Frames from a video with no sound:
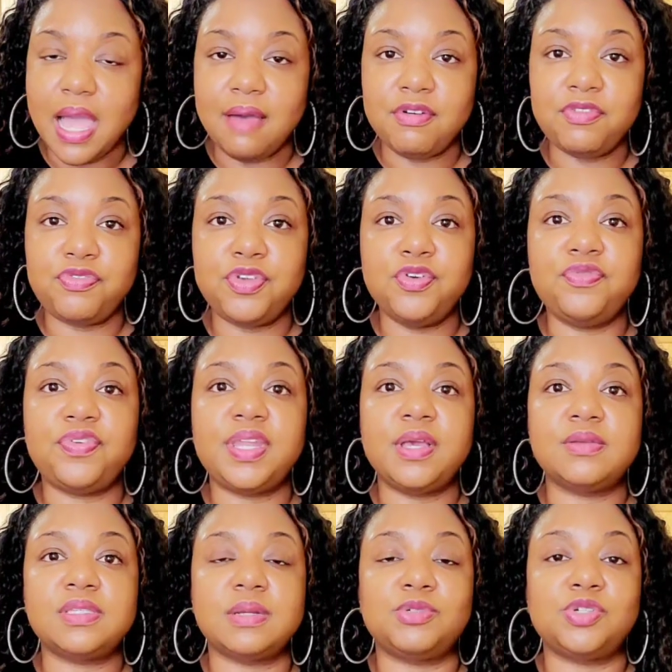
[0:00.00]
I have a few
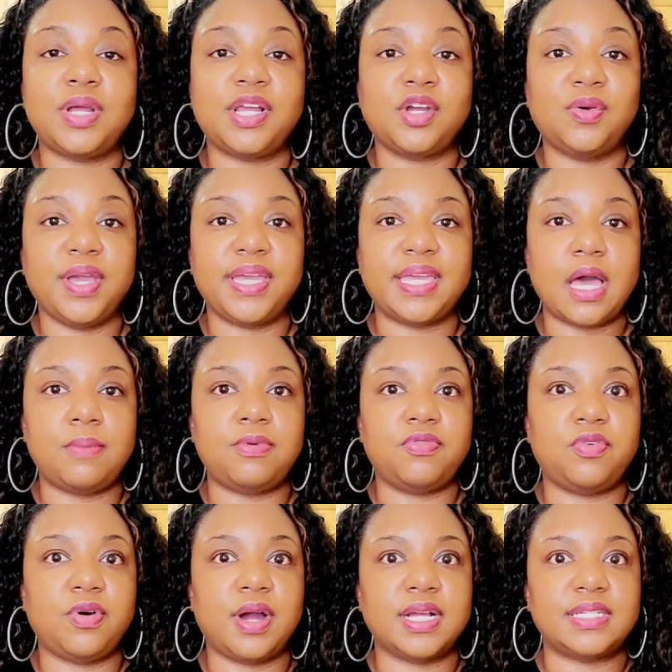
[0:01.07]
videos that I'm trying to crank out
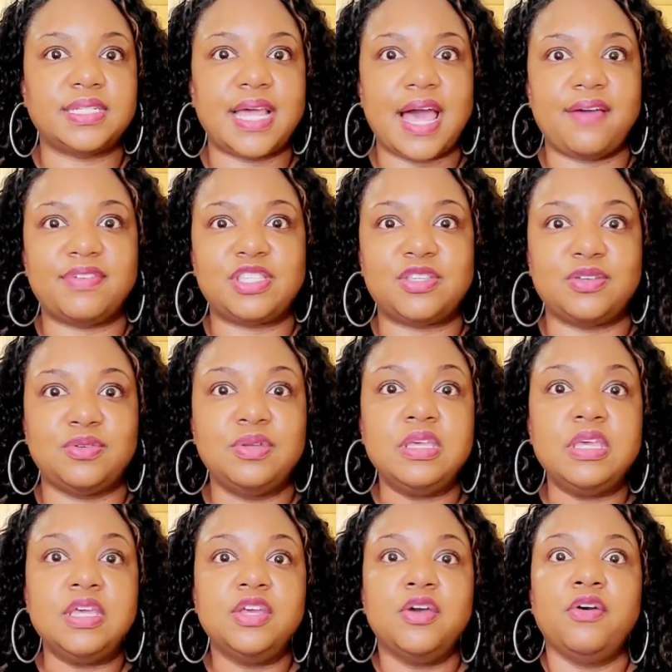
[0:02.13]
before I dive into
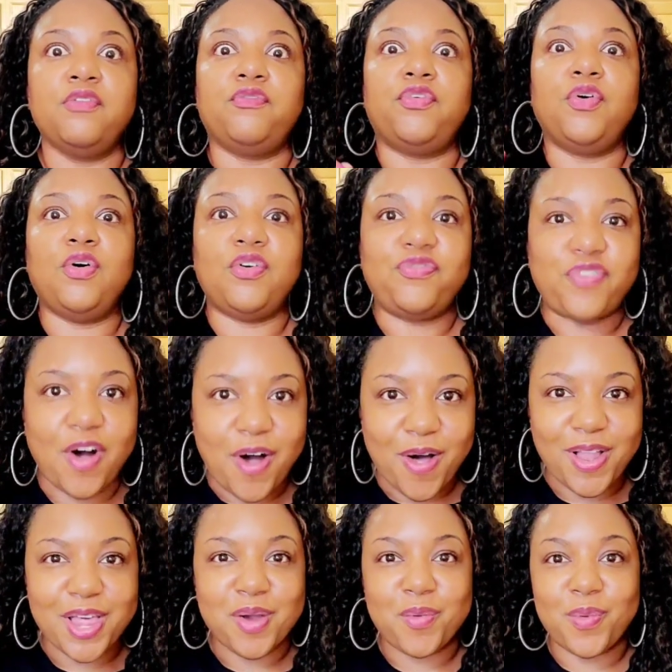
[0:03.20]
full
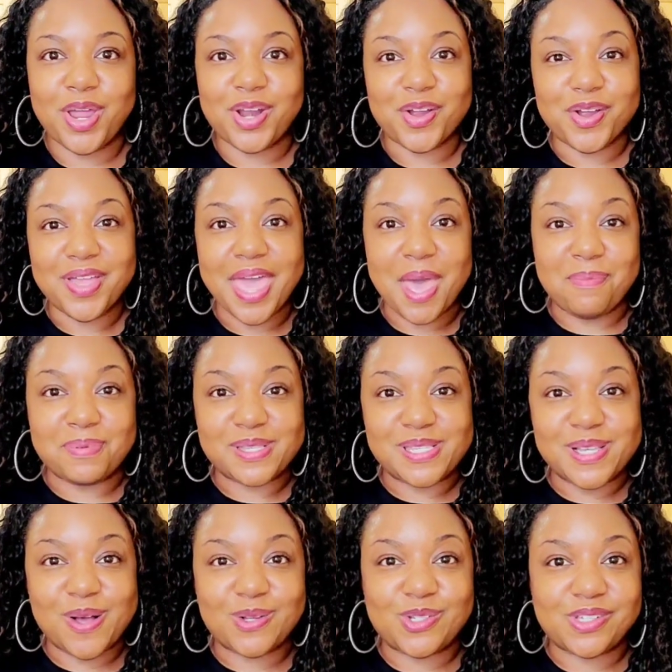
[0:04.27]
fall and winter
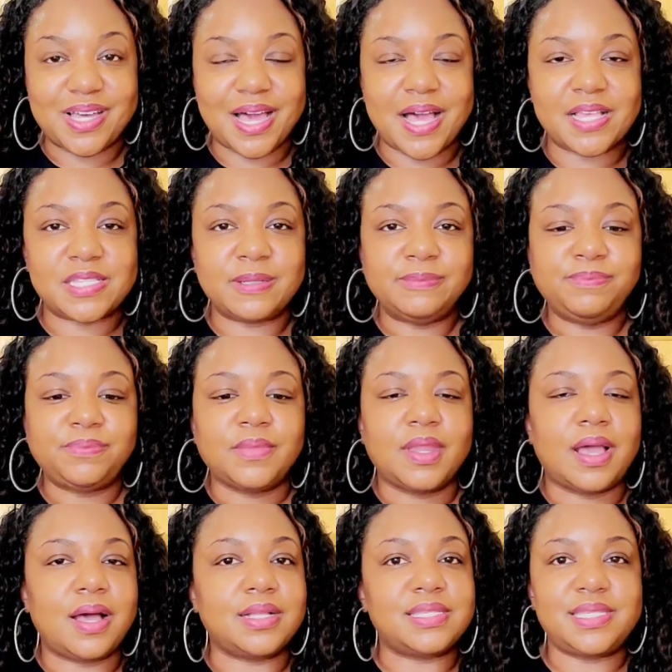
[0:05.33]
episodes, you guys.
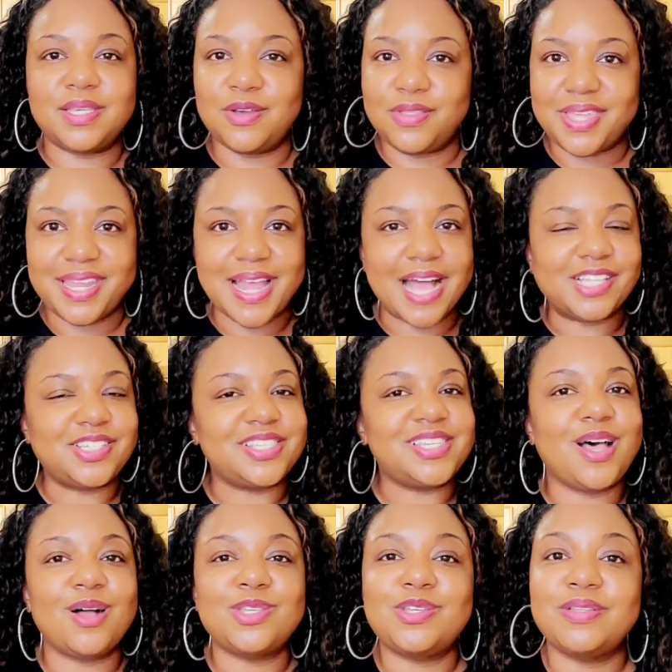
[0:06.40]
Until then, I should
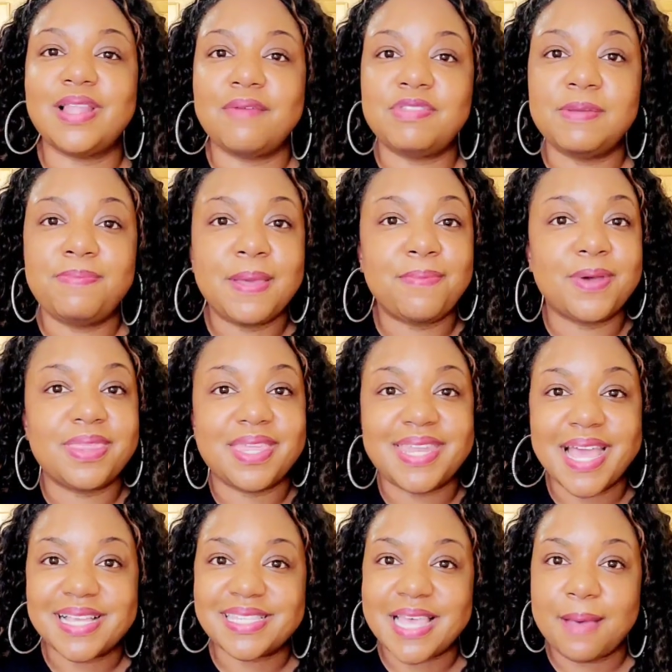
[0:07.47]
talk to you lovely people in the
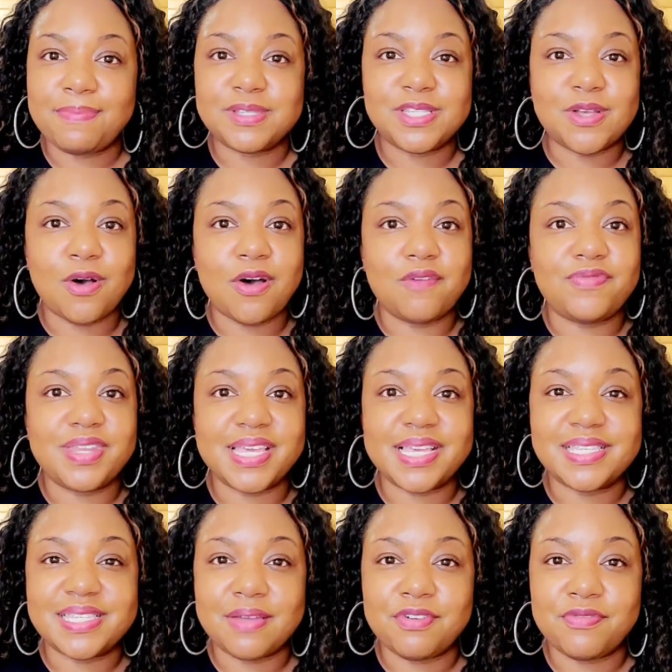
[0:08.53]
next episode of
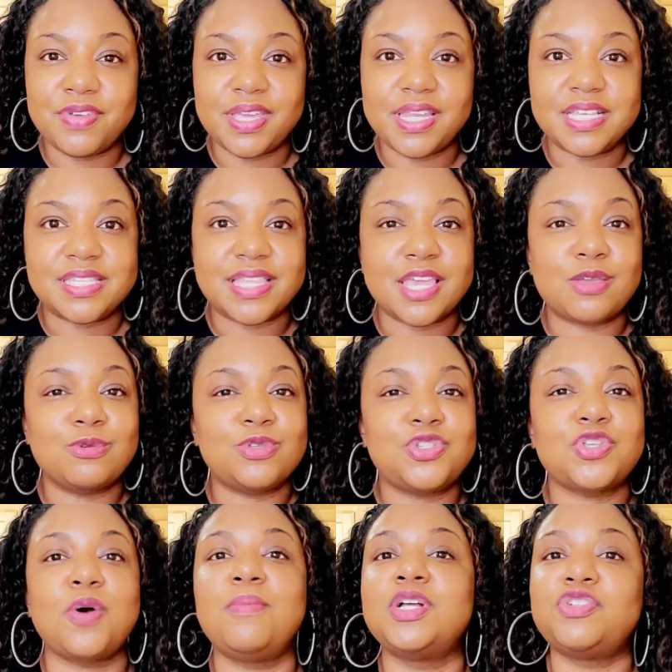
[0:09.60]
Nicky Savory Vegan Eats. Thank you
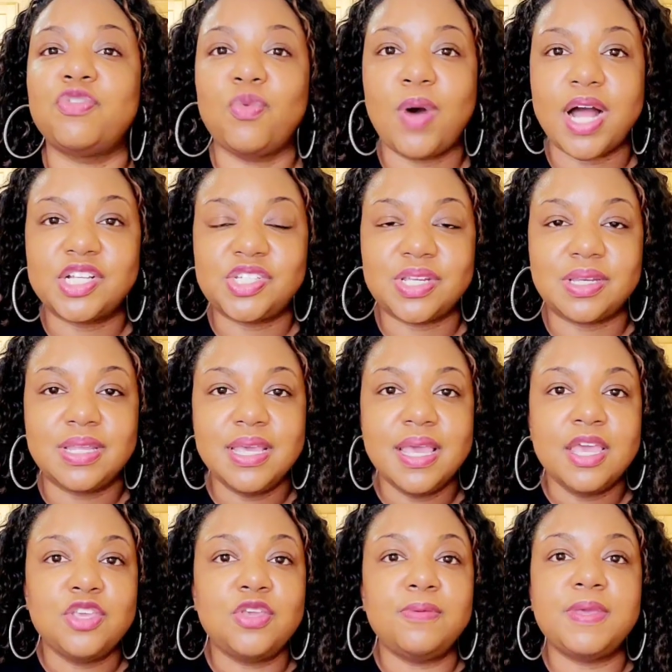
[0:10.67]
so much for watching.
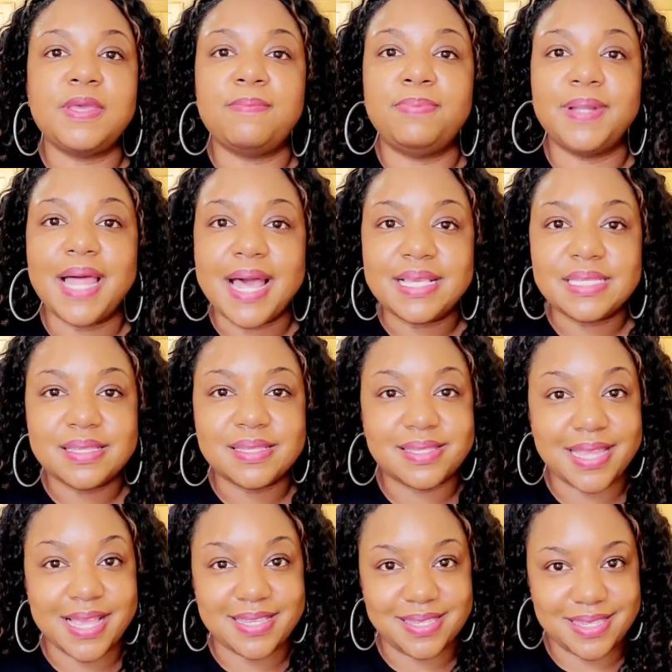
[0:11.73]
You be blessed,
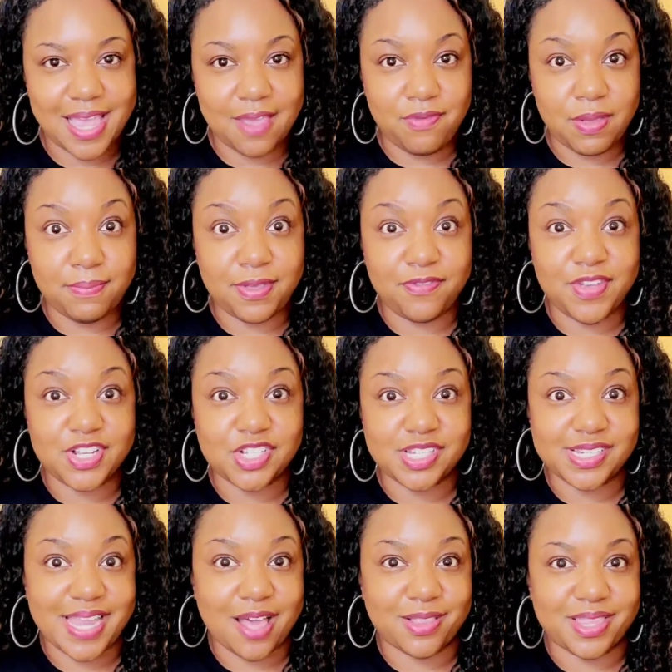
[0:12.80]
stay safe, and be
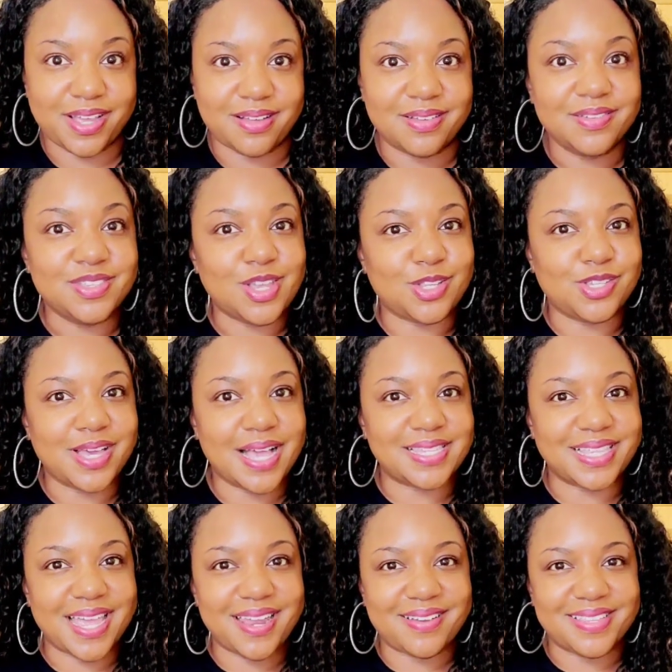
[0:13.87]
vigilant out there. Talk to you
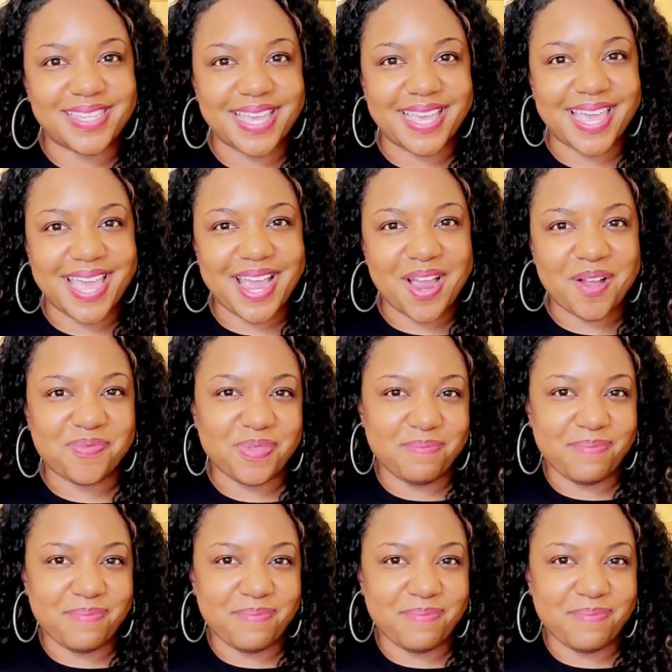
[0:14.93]
guys later. Take care.